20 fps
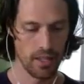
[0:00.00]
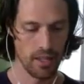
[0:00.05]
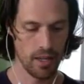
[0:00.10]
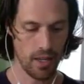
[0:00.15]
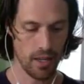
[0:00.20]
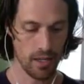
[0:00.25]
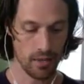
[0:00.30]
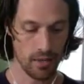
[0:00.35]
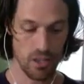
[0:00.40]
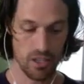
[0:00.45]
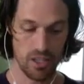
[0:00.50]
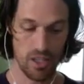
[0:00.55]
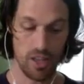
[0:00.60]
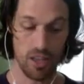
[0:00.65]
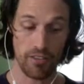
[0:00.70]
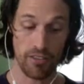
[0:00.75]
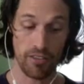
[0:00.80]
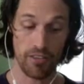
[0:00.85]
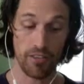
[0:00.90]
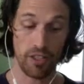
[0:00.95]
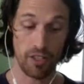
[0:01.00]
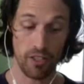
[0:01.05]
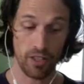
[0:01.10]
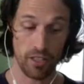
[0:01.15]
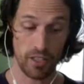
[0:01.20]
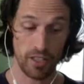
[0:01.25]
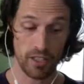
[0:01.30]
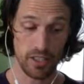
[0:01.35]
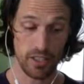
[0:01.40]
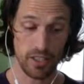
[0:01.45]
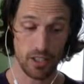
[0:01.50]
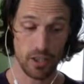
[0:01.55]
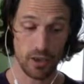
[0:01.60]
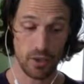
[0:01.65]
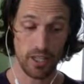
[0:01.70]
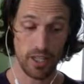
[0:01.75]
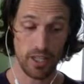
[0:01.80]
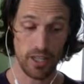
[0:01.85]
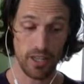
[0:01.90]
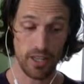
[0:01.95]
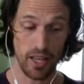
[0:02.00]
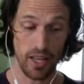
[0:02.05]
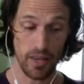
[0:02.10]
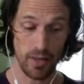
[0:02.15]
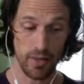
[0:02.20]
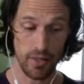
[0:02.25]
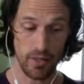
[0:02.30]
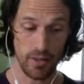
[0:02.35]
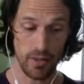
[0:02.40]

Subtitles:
you discovered early in your career that